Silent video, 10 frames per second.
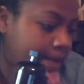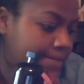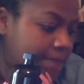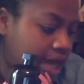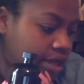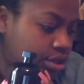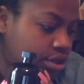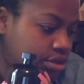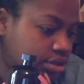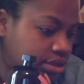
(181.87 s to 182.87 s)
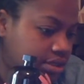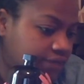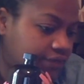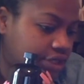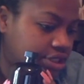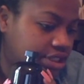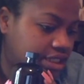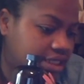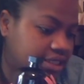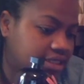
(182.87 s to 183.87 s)
bottles
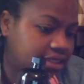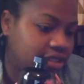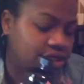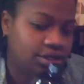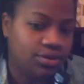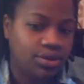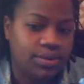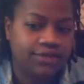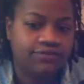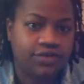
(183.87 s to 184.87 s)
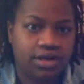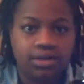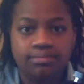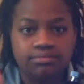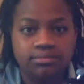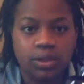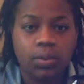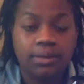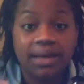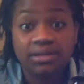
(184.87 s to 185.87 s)
versus, you know, going from
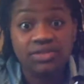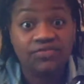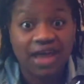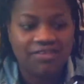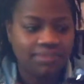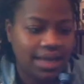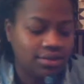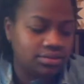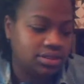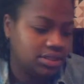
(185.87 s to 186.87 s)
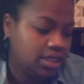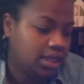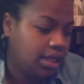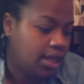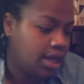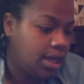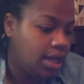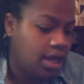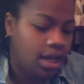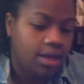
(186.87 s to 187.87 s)
1 pound to 5 pounds.
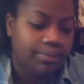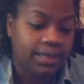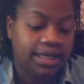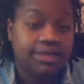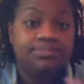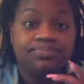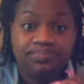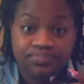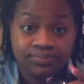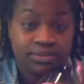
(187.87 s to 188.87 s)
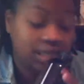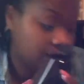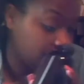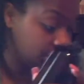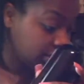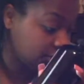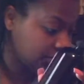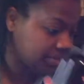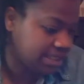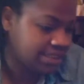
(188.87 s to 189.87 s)
But just
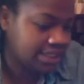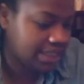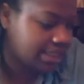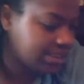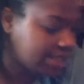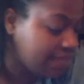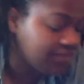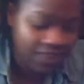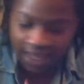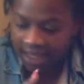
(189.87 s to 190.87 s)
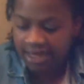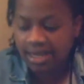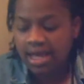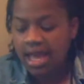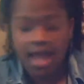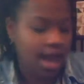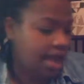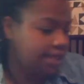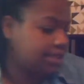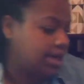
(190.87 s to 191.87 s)
replacing this, and then
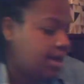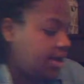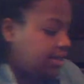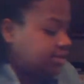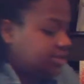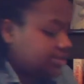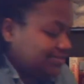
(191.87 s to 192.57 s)
I got